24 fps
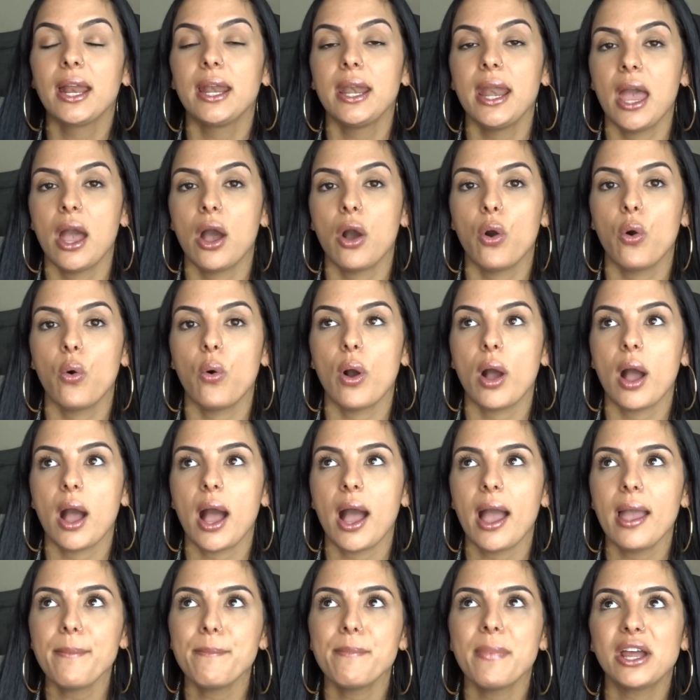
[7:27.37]
Now,
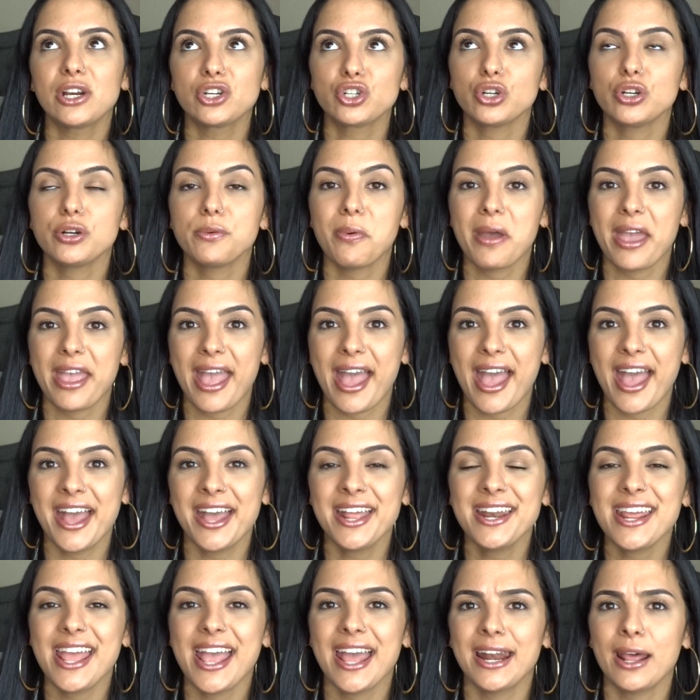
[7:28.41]
I measured my
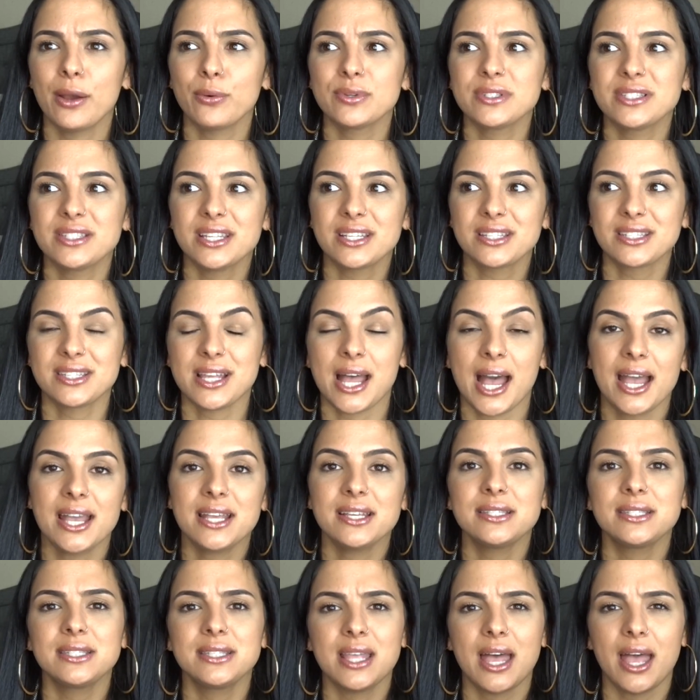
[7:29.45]
head and I was the
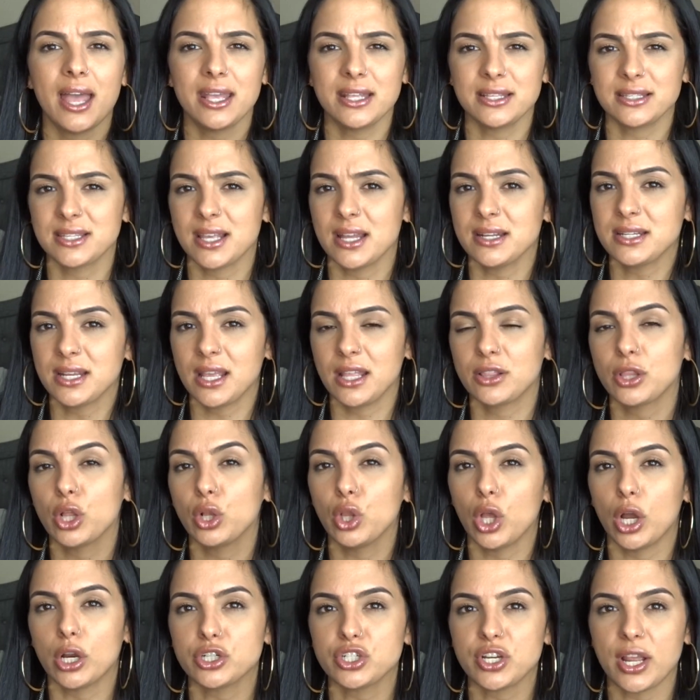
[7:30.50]
size that it said to get the
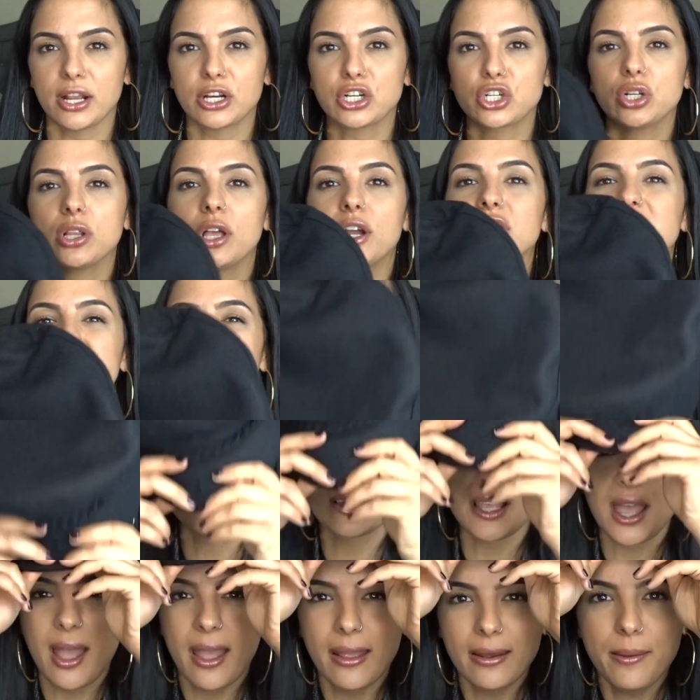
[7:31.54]
large, extra large, and
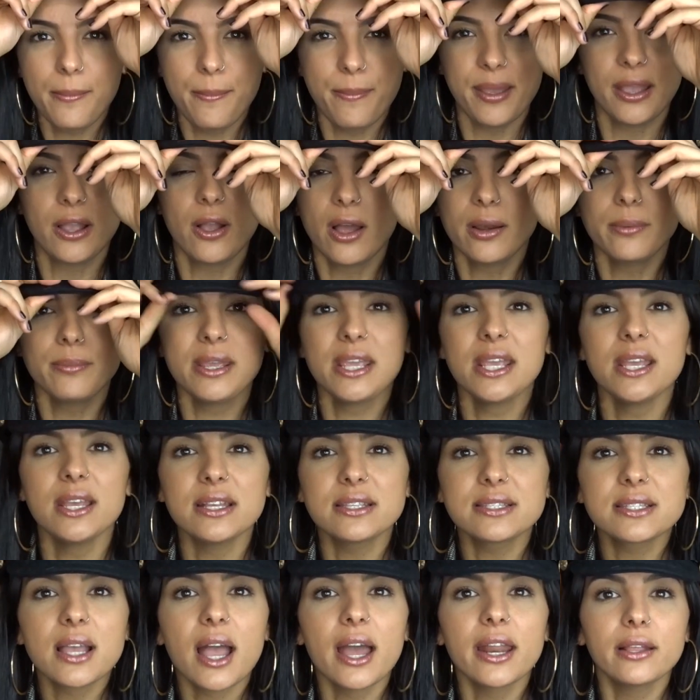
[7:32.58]
it's kind of big on me.
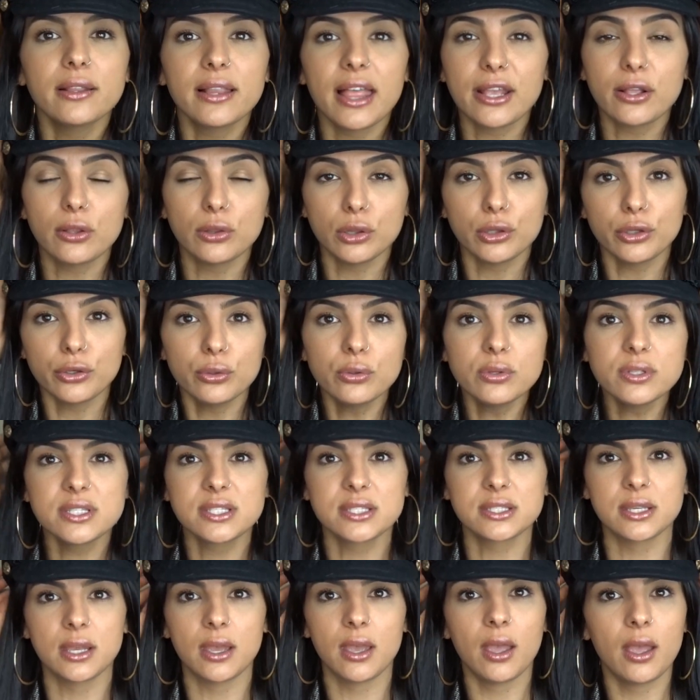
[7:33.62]
It's kind of like
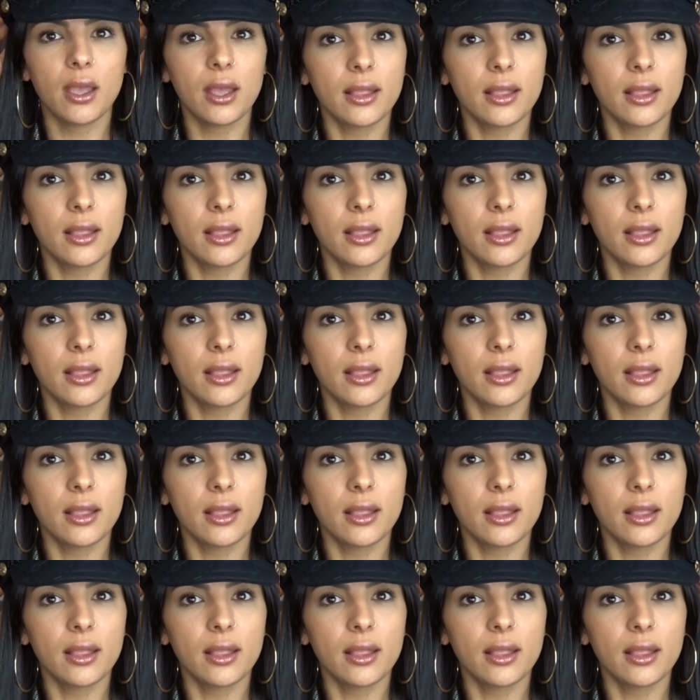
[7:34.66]
loose.